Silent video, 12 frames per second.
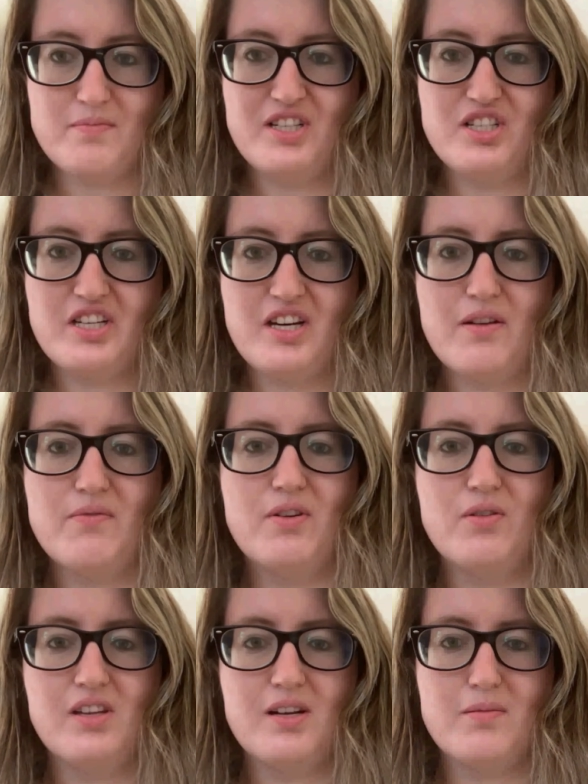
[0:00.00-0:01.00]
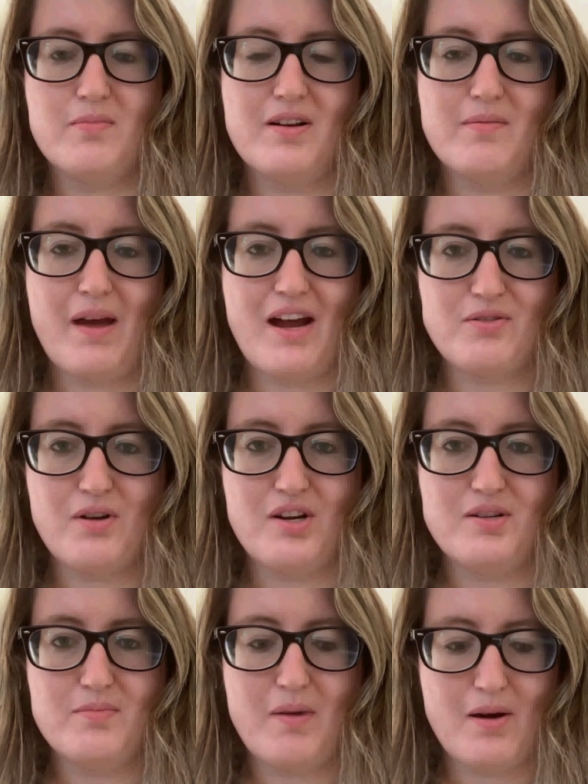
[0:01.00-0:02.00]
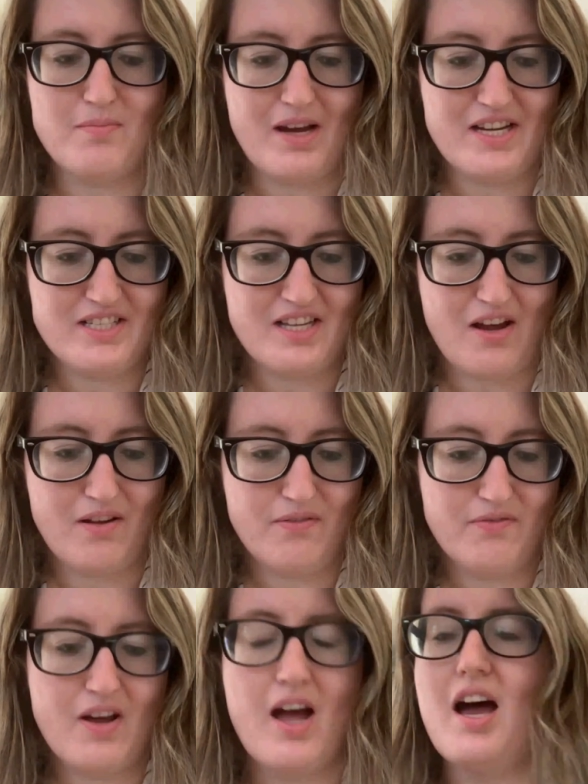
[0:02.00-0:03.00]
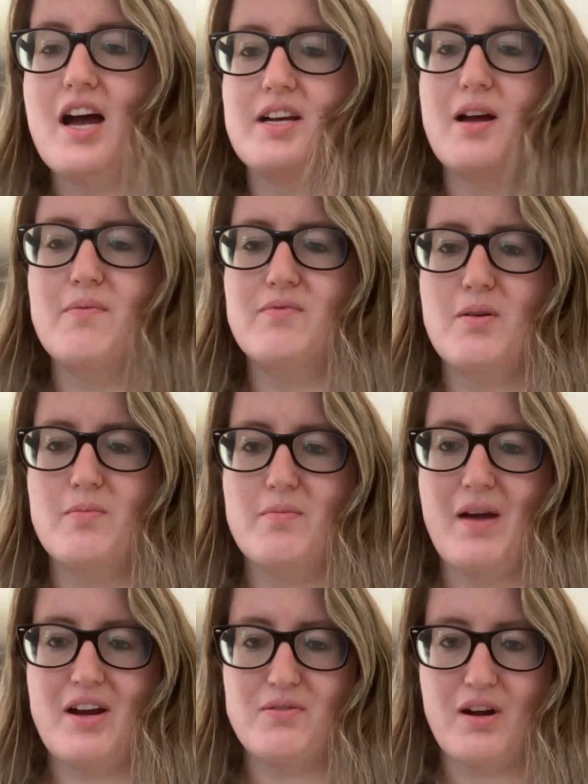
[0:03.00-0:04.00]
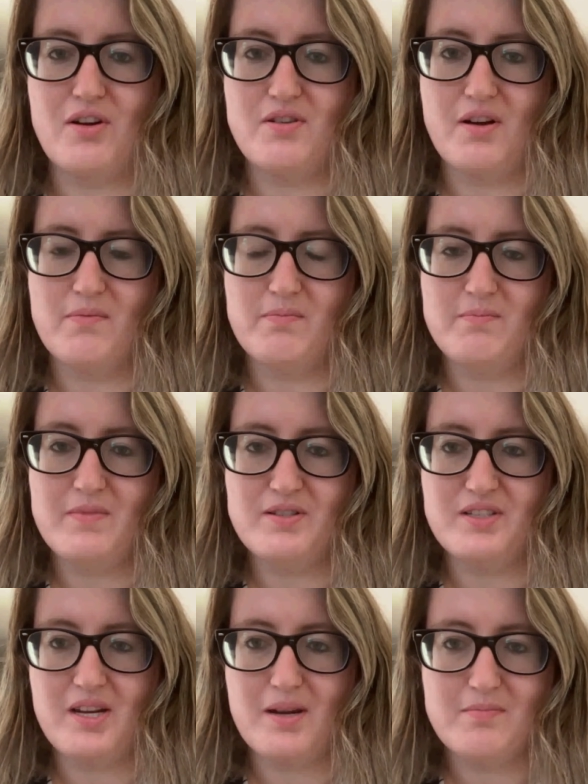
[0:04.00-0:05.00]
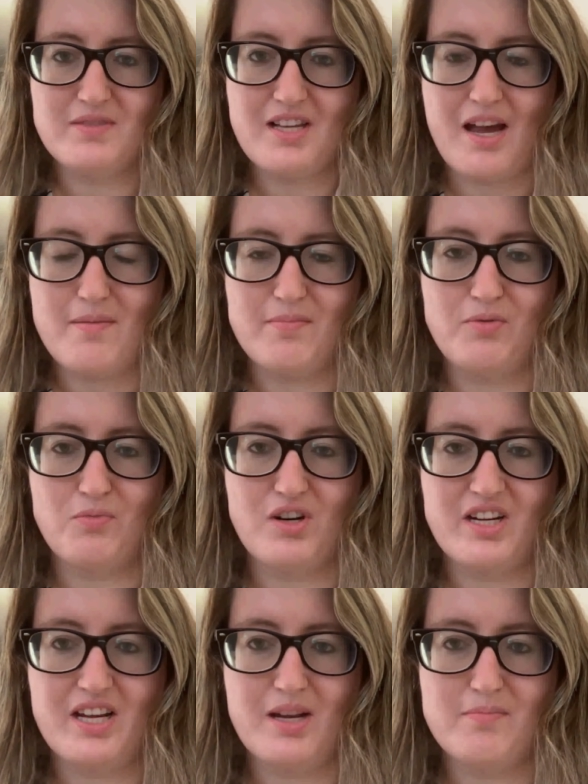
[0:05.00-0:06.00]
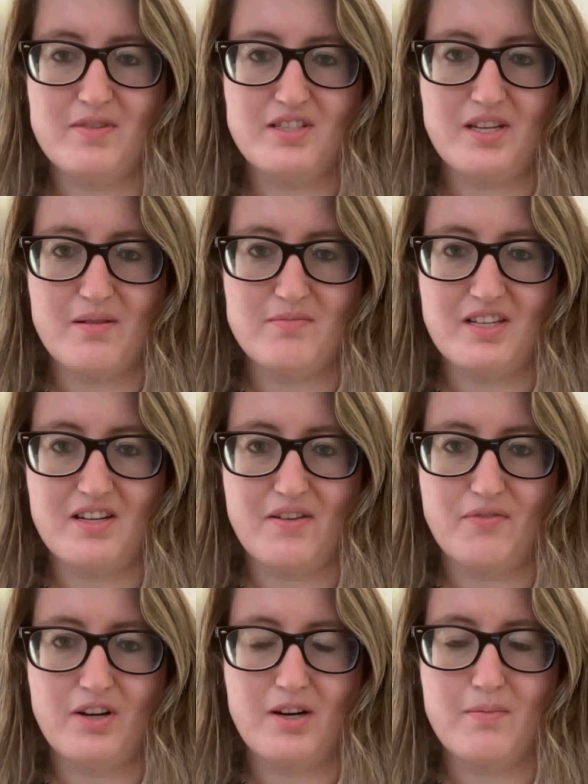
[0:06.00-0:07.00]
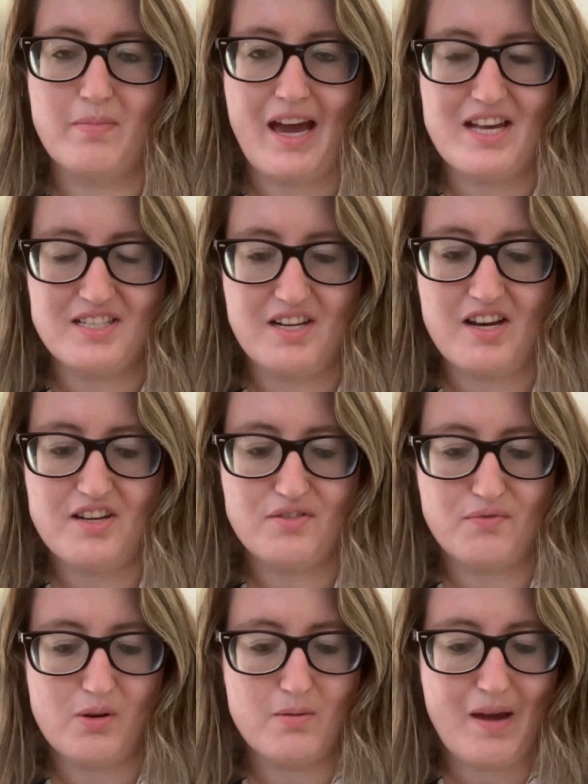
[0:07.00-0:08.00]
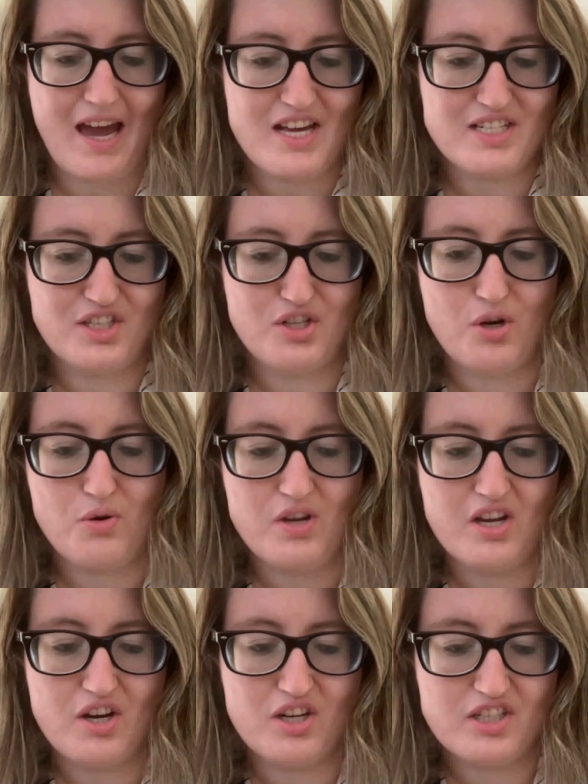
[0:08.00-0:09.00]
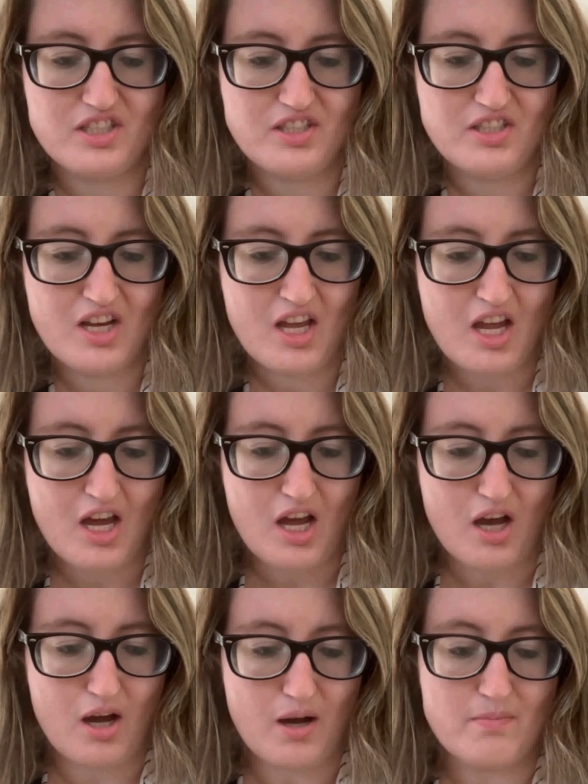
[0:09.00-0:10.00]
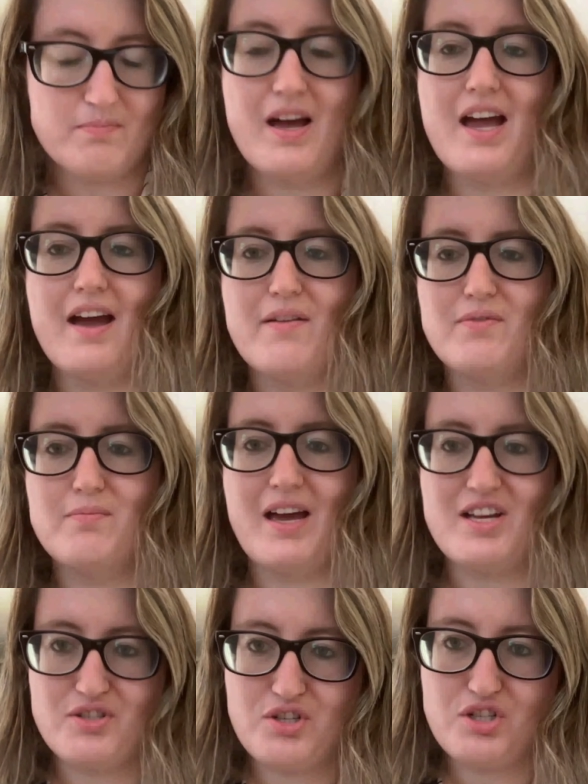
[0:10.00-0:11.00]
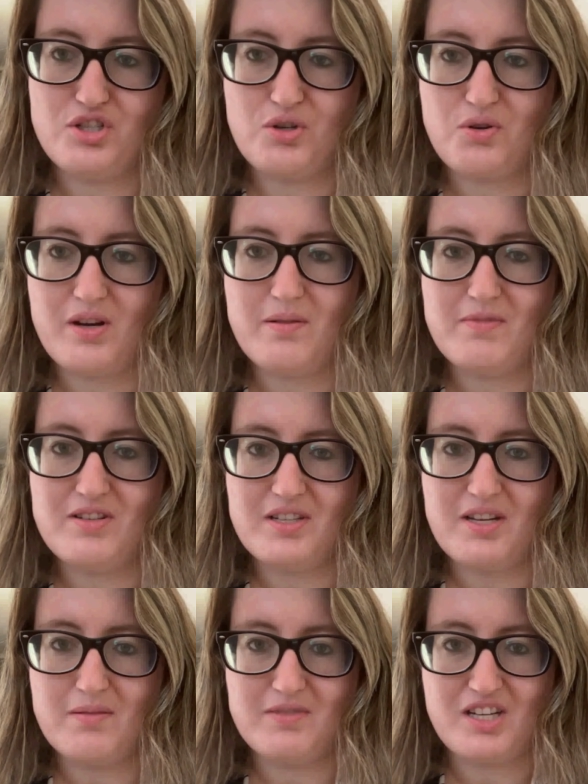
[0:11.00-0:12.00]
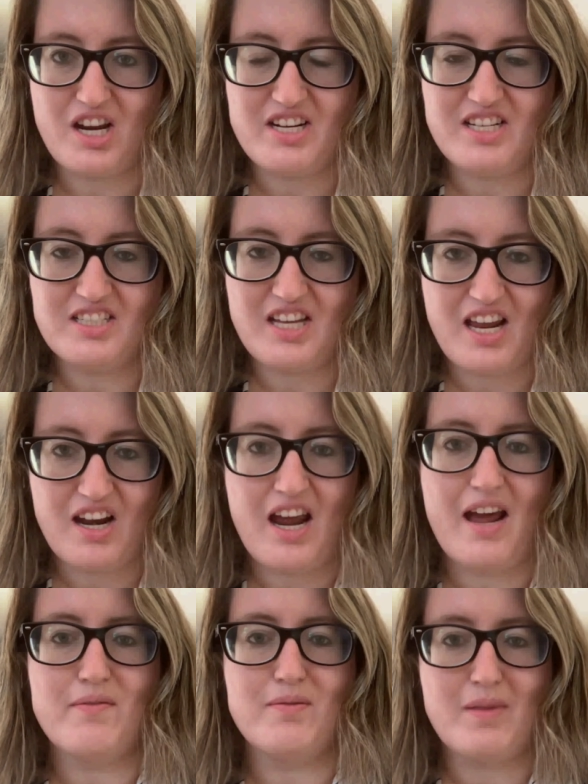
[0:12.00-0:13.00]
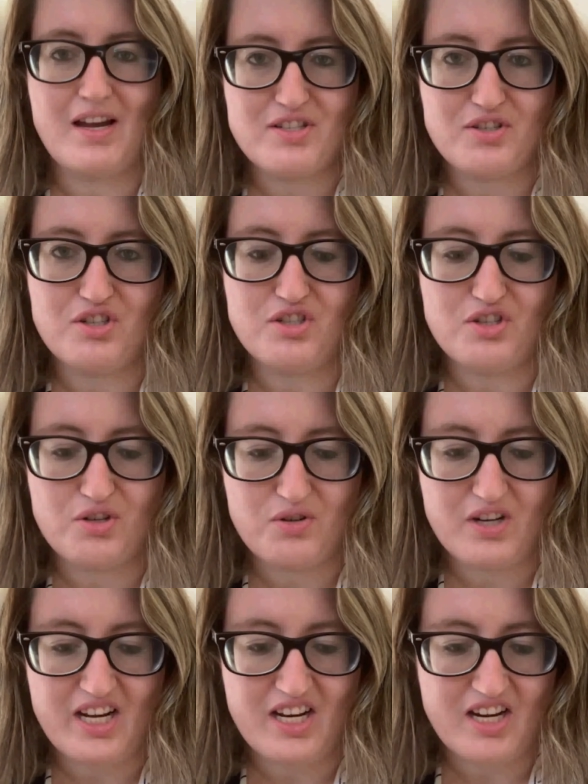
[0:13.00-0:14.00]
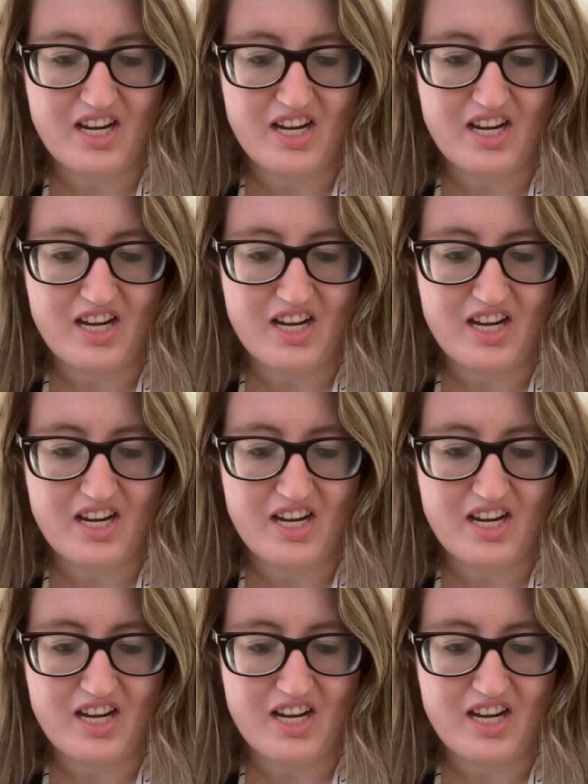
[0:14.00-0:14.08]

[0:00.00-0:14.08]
Just to give you a little bit of background about myself, I come from a background of museums. I've been working in museums in different capacities for the past 2 years. I have a master's degree in museum studies, and I have a master's degree in